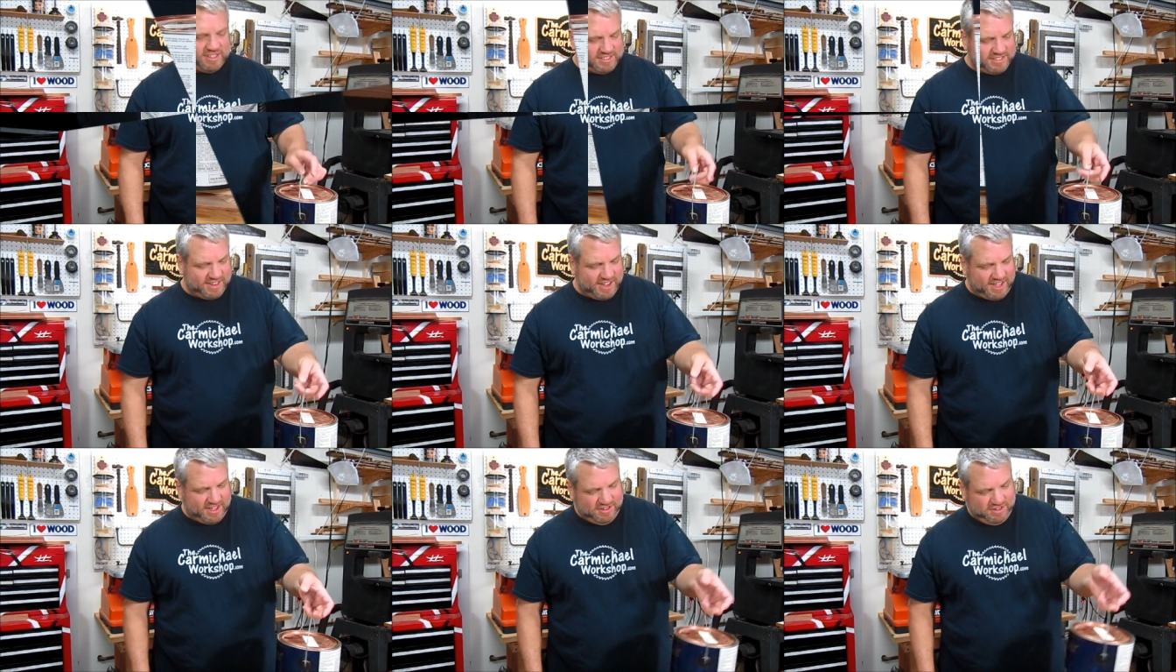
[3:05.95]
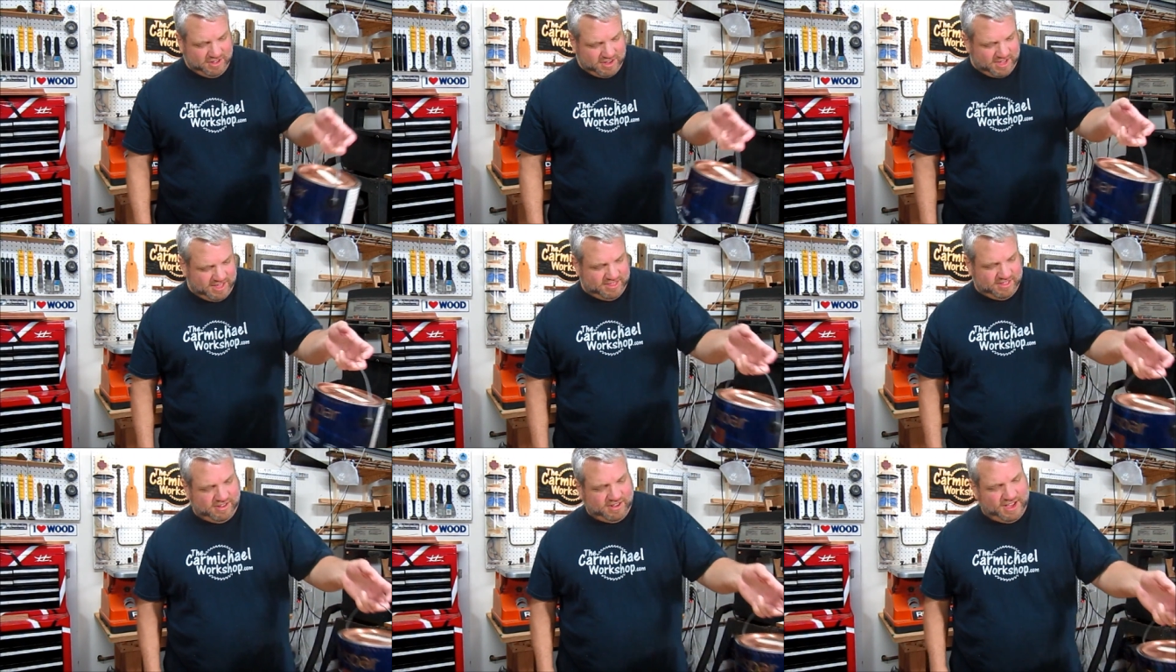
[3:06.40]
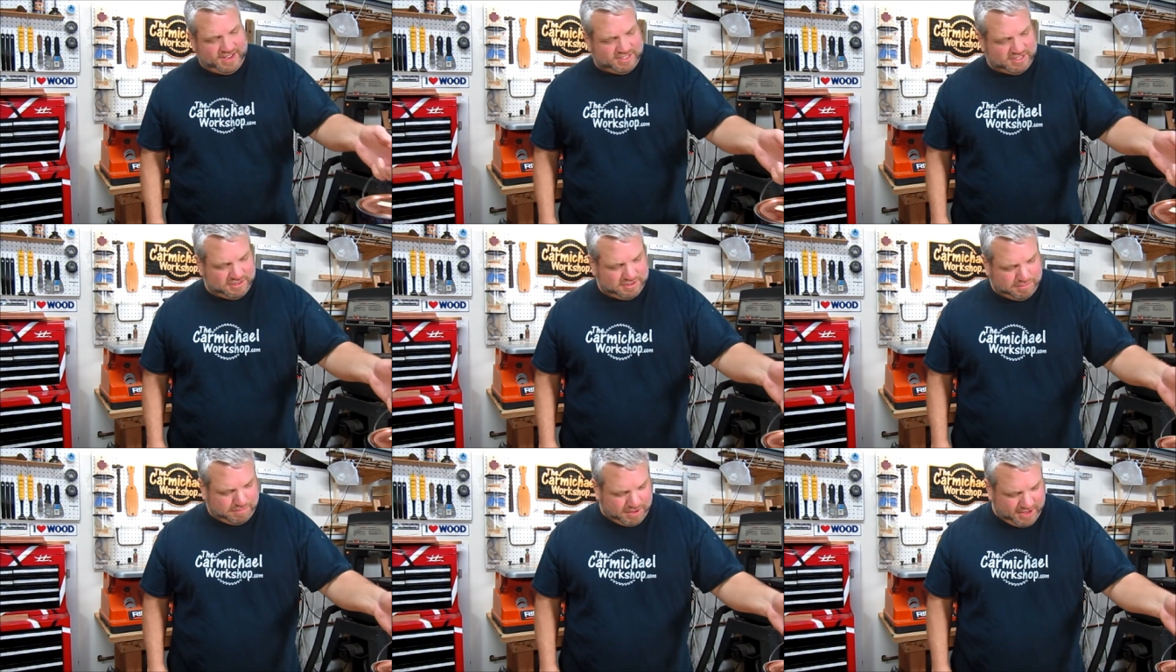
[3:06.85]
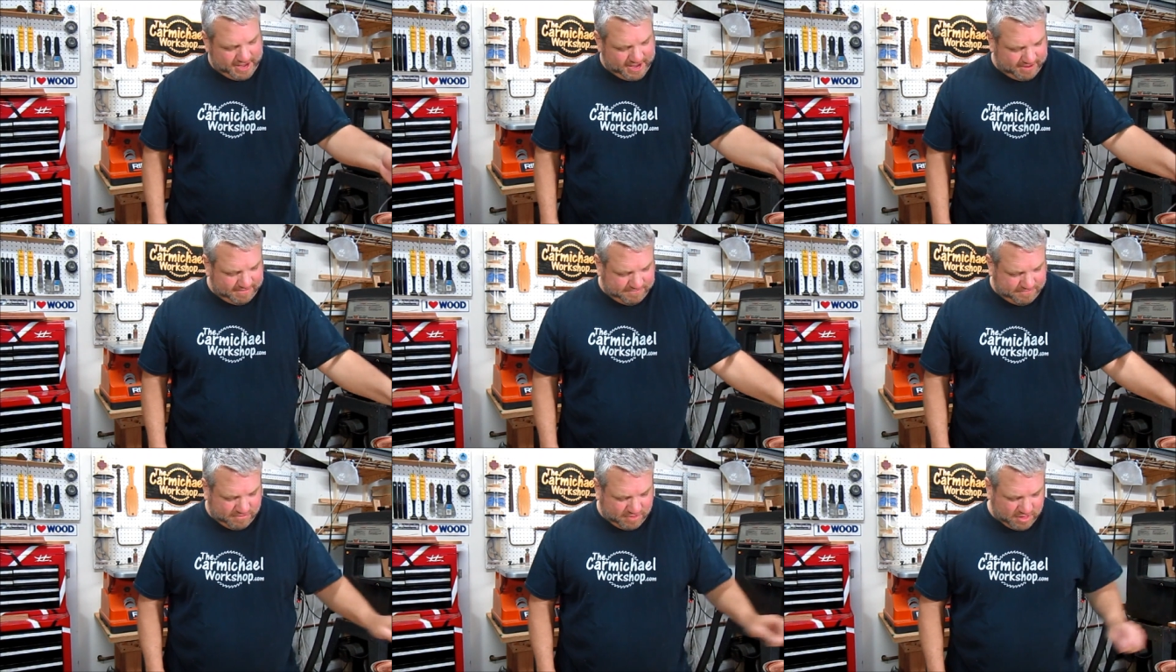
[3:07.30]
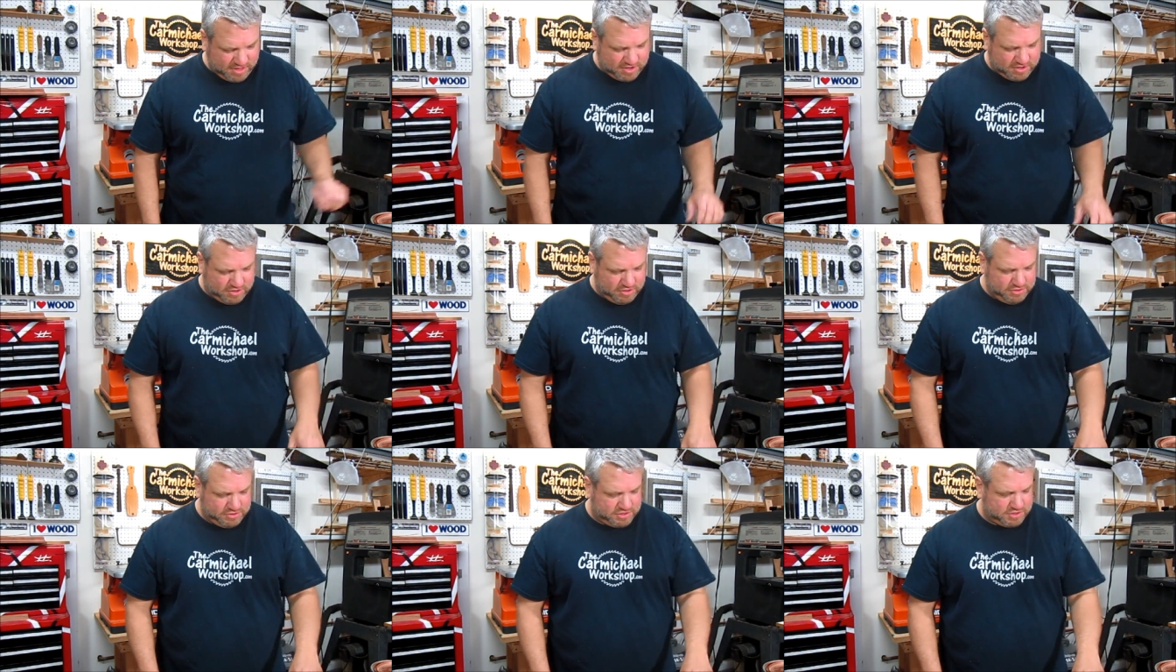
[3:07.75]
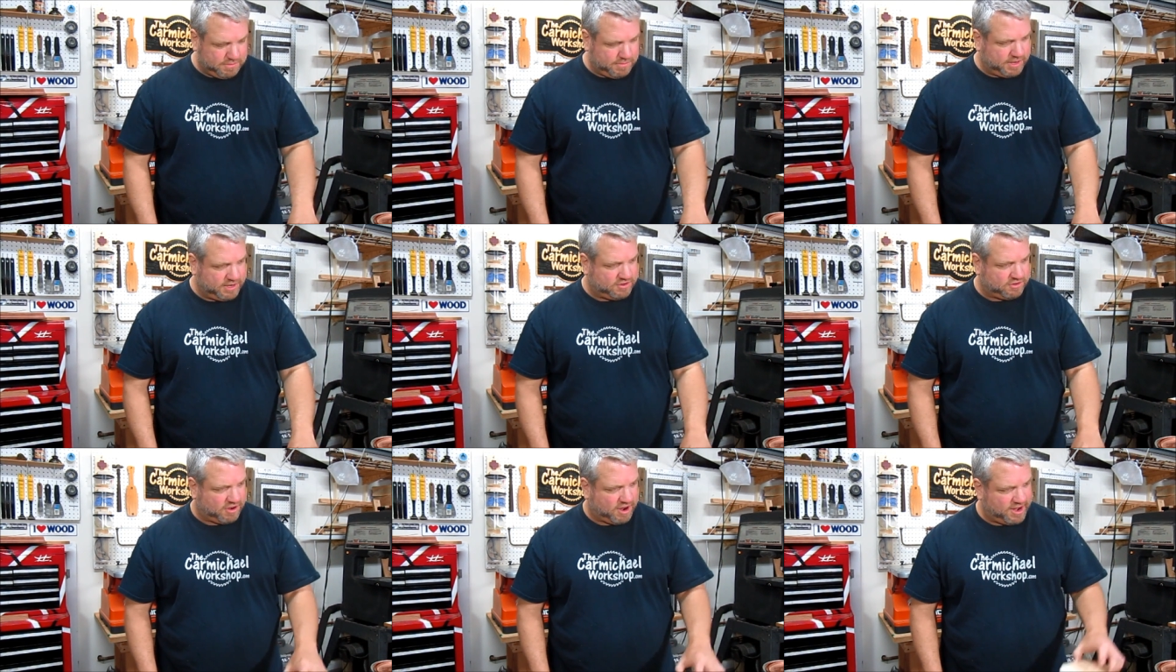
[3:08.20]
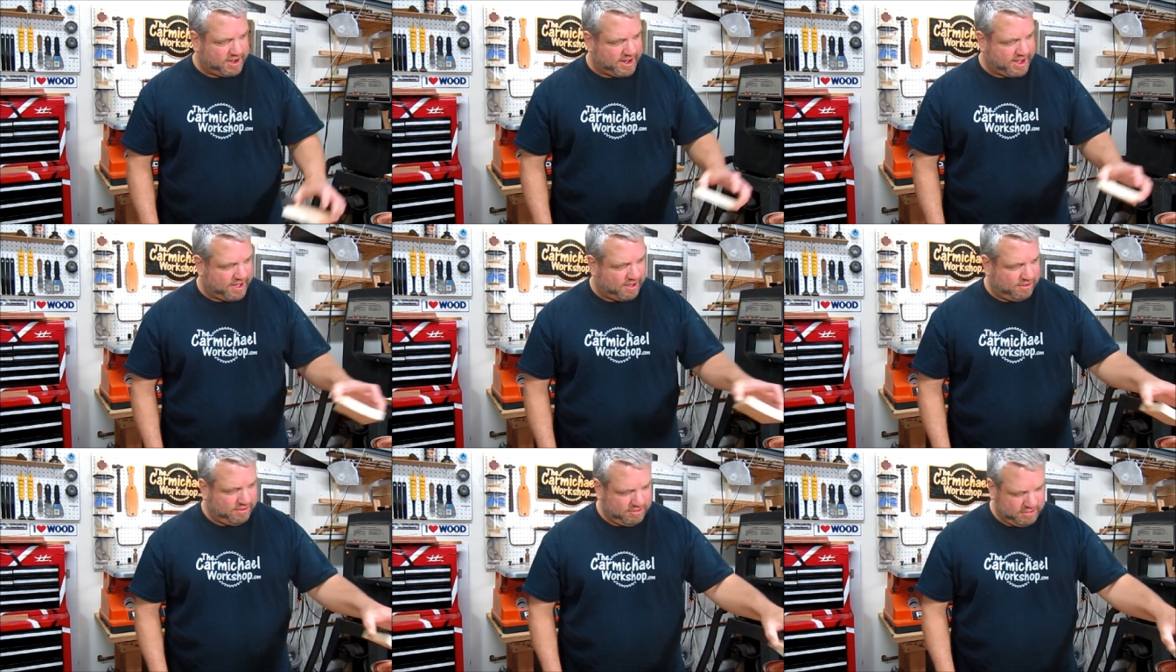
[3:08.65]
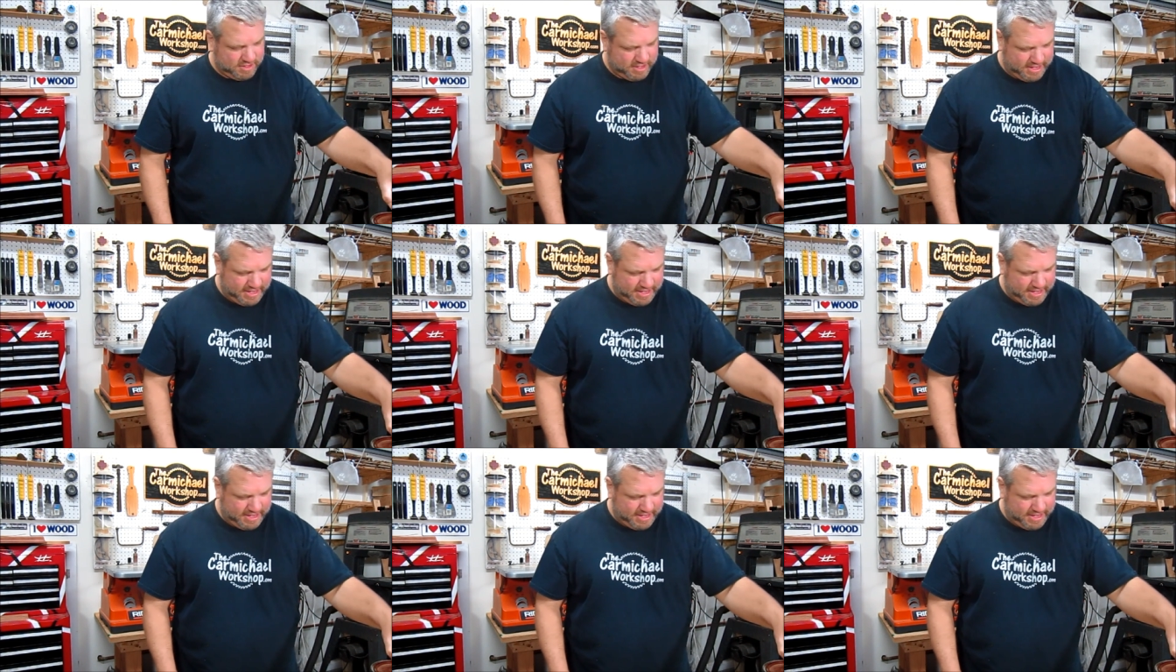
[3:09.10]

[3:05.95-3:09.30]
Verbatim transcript: let's take a look at the license plate. The glue should be dry now.